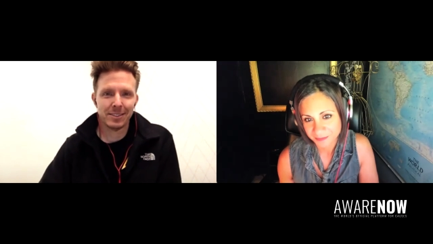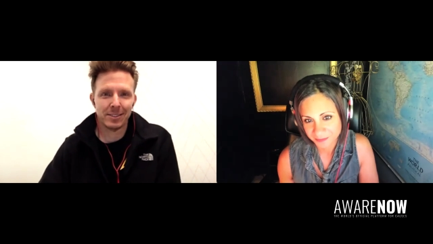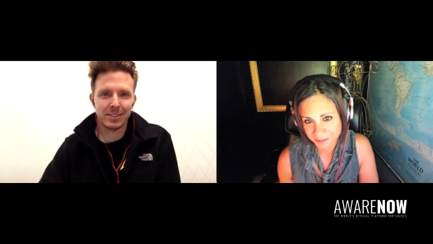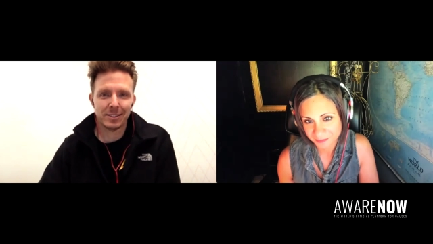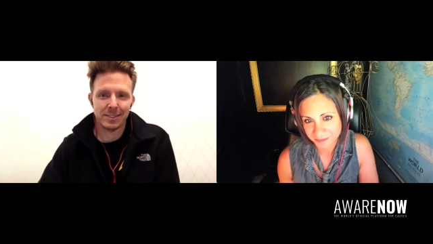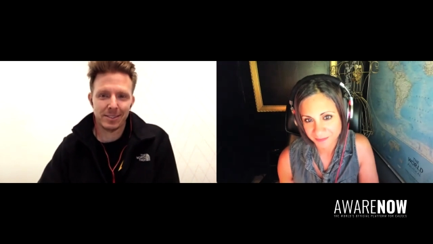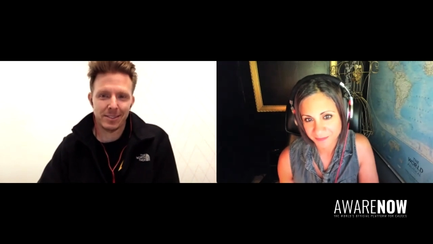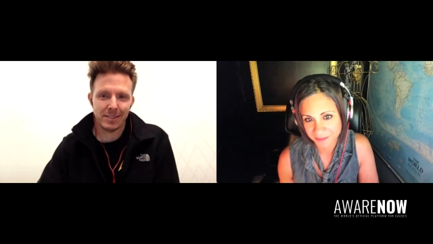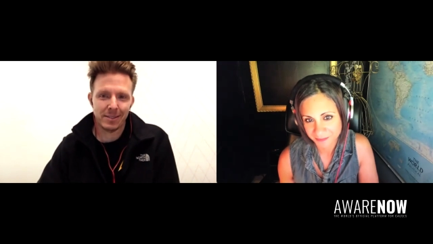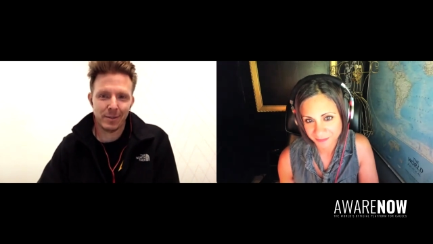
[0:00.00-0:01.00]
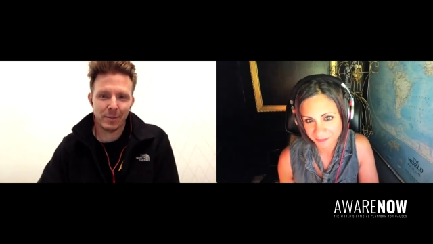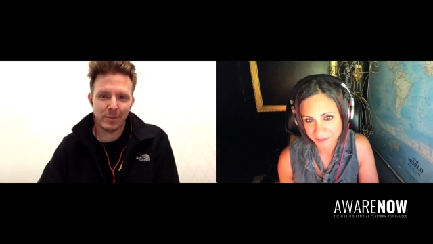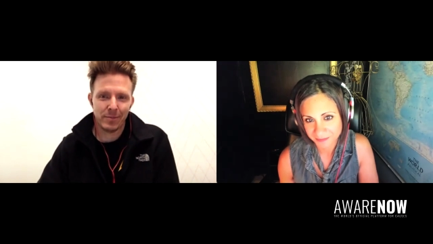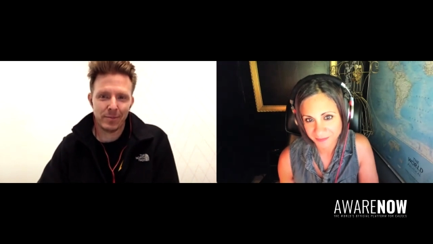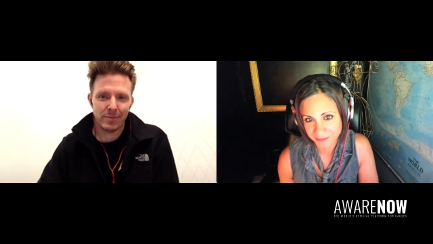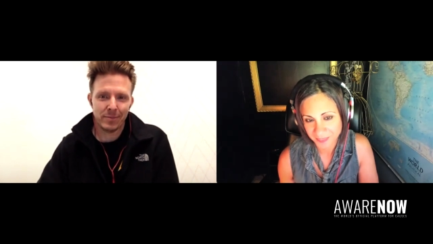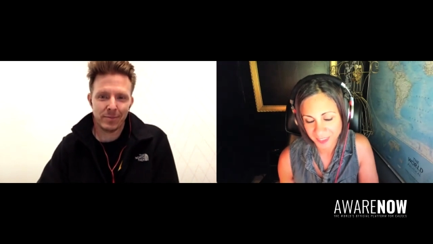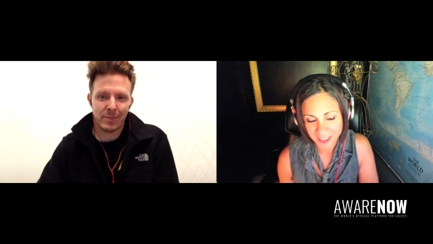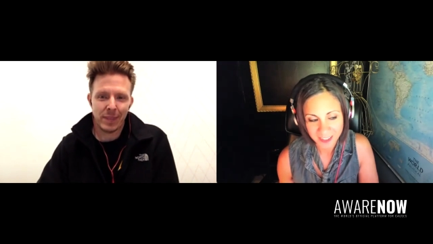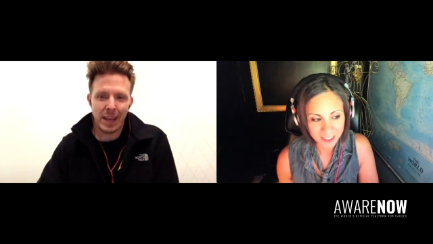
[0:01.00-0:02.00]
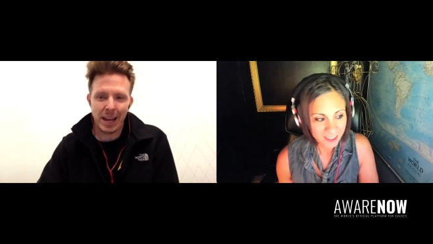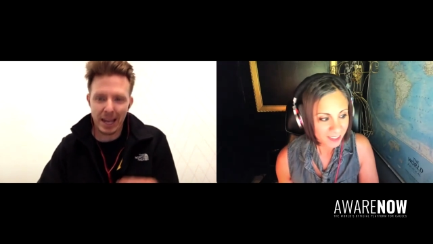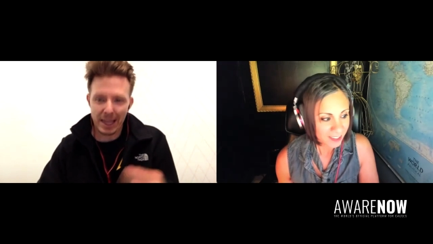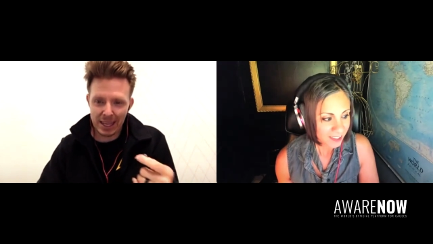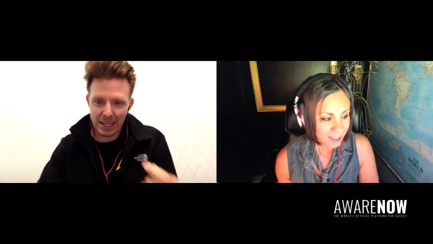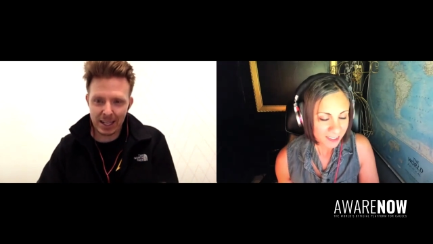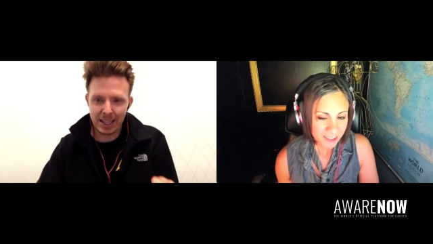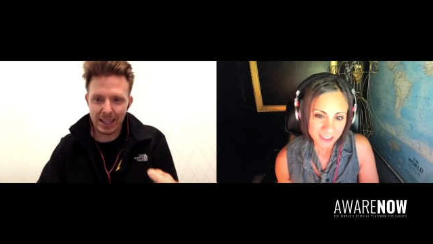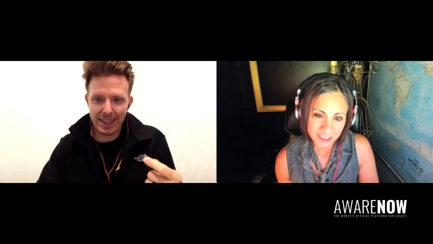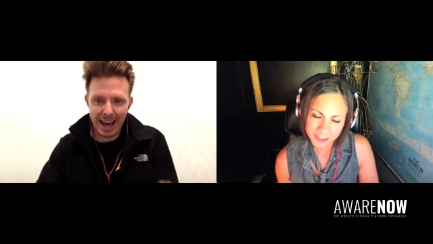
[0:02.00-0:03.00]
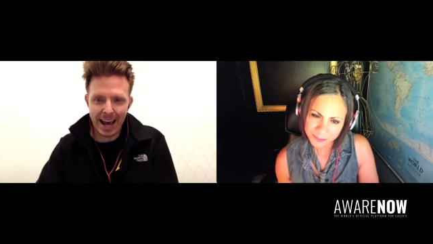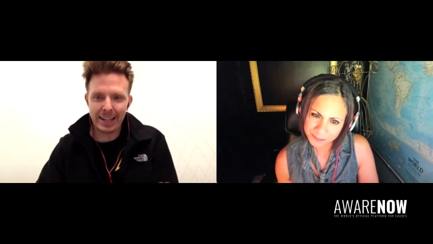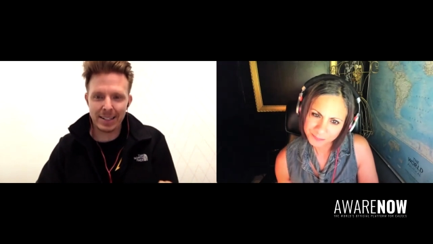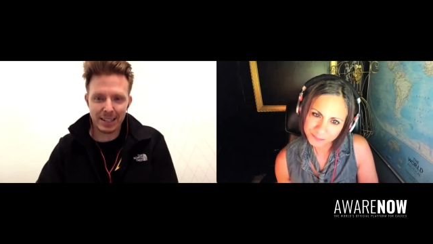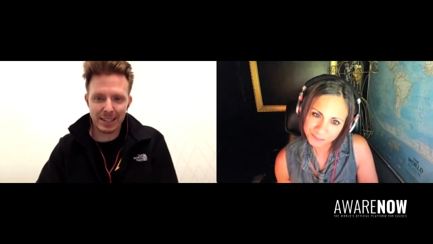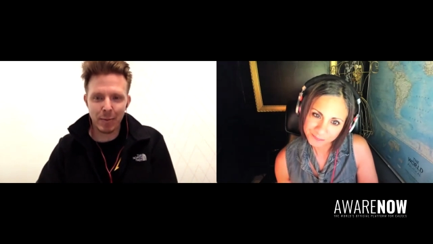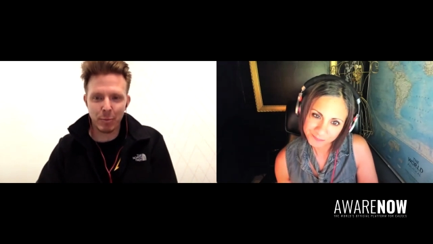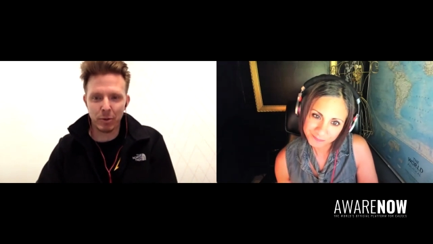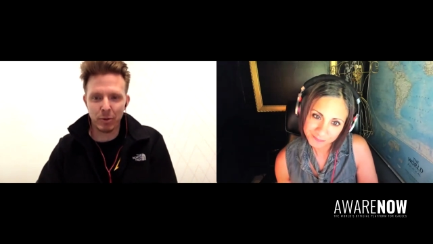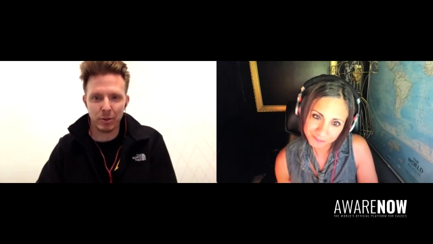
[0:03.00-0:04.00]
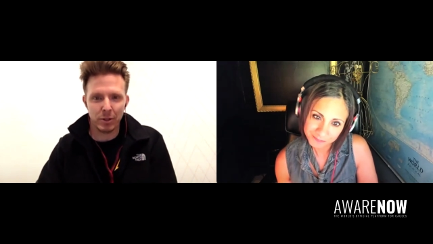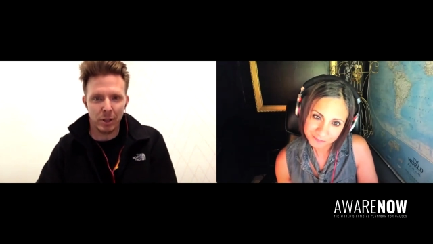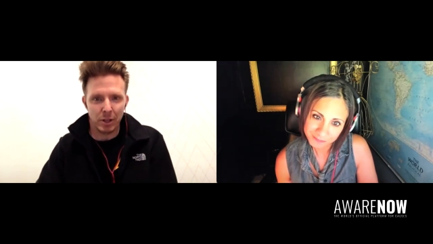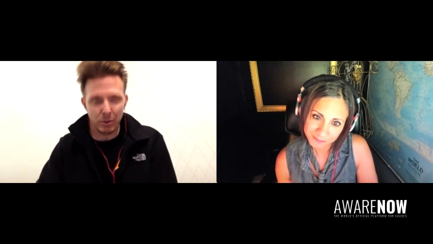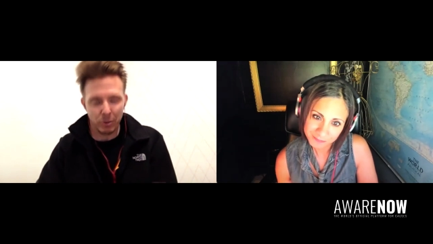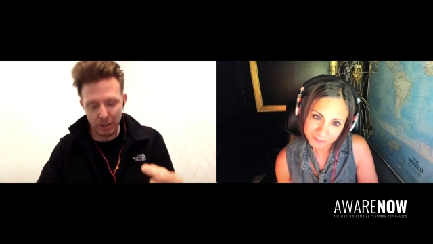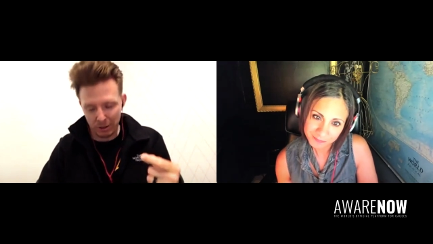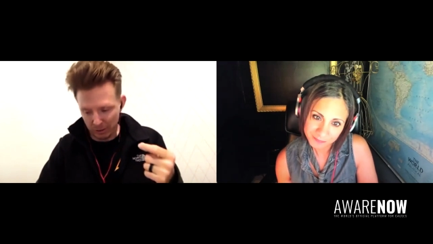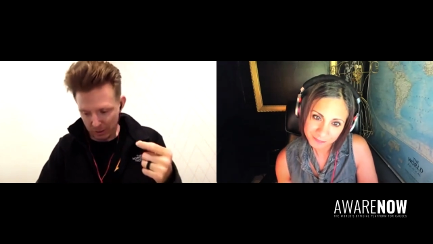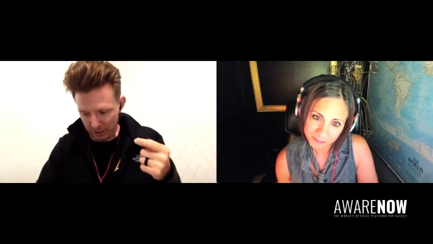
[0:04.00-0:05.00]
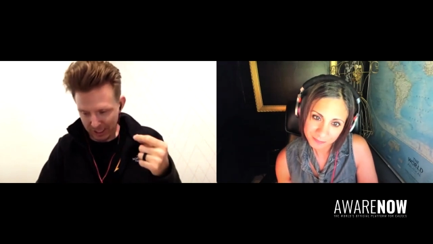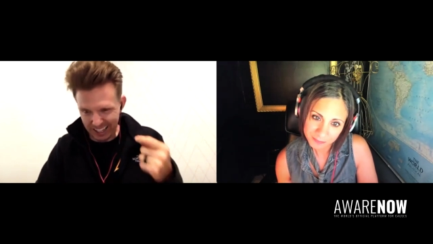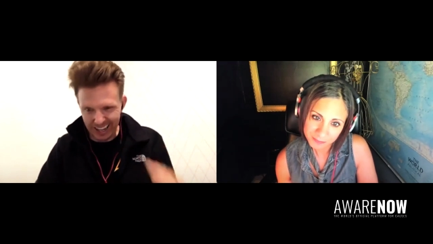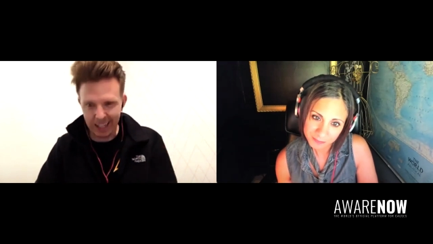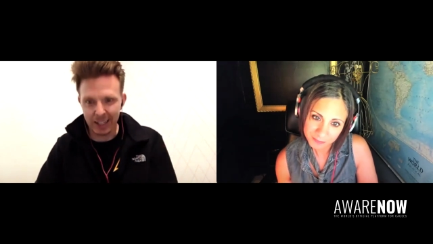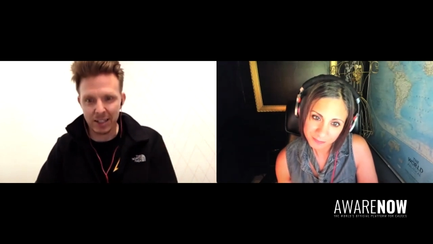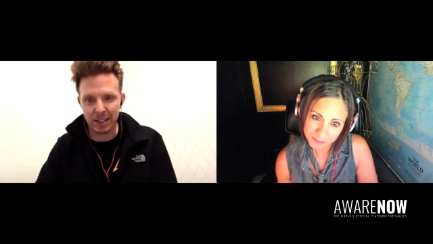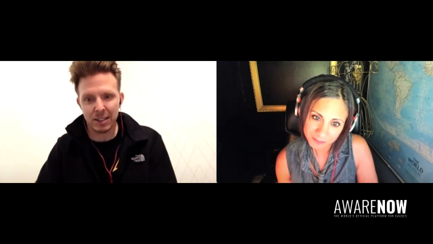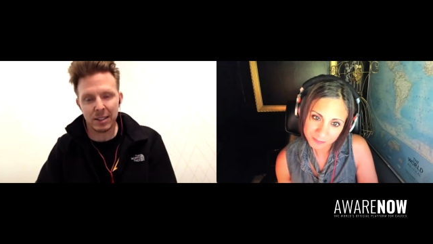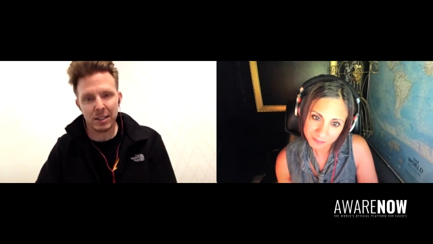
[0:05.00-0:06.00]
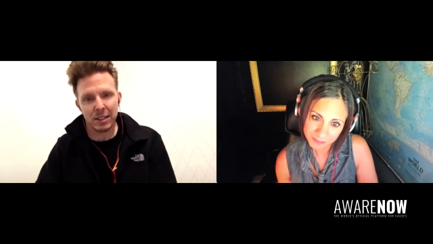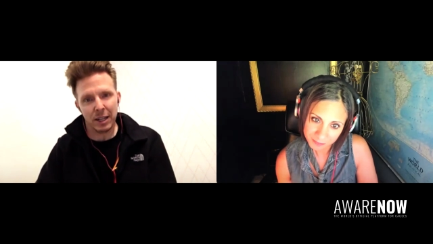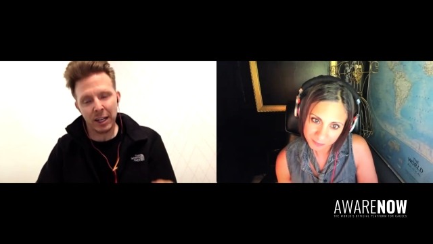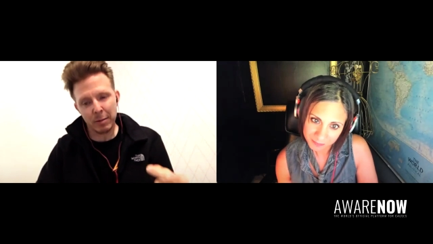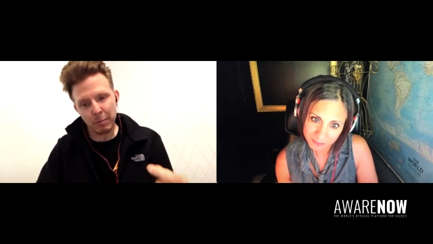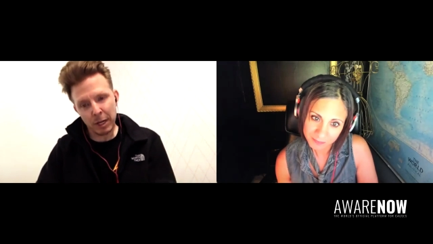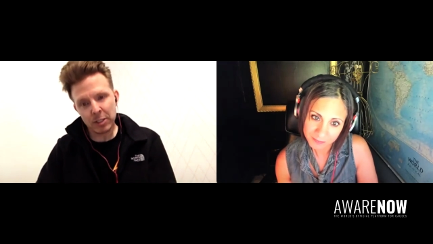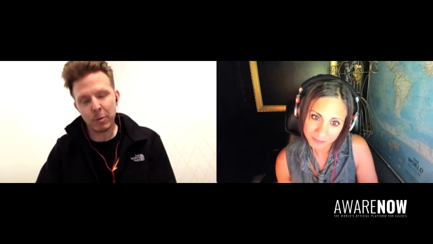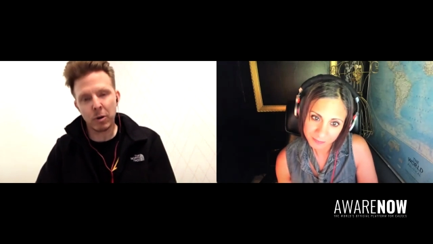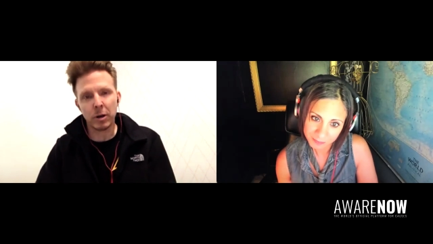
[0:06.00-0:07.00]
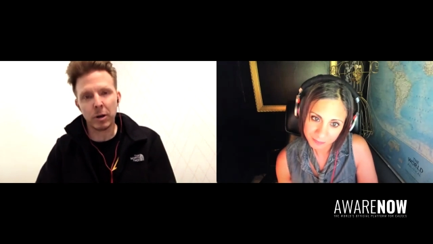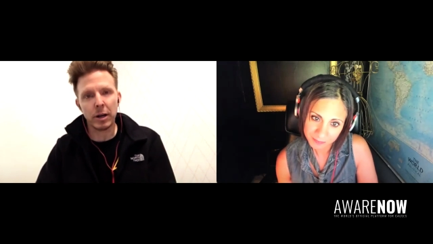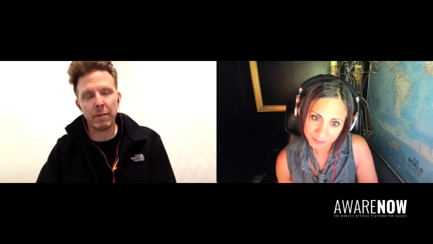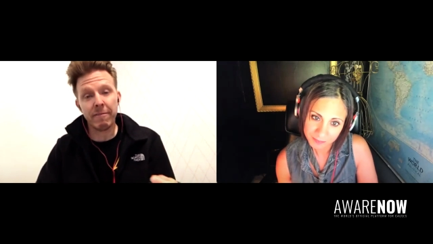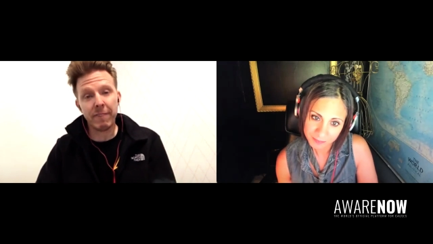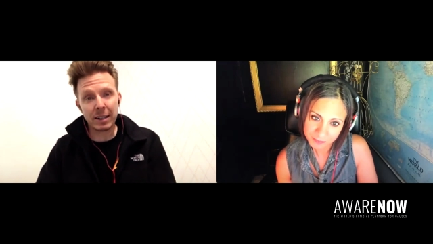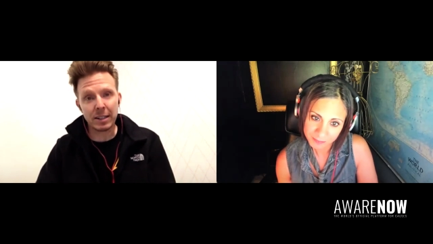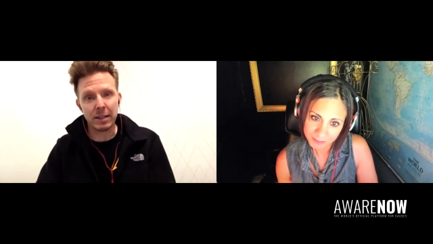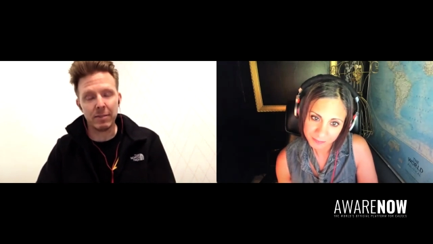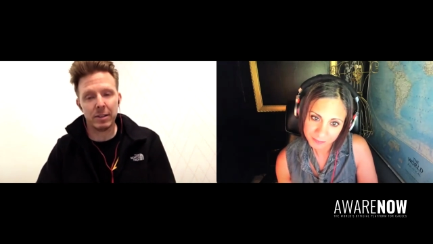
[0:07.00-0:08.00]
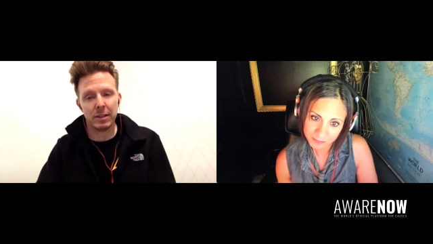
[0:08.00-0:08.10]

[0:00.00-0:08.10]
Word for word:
Speaker 1: Mm-hmm. And I think that example will land in a much more effective,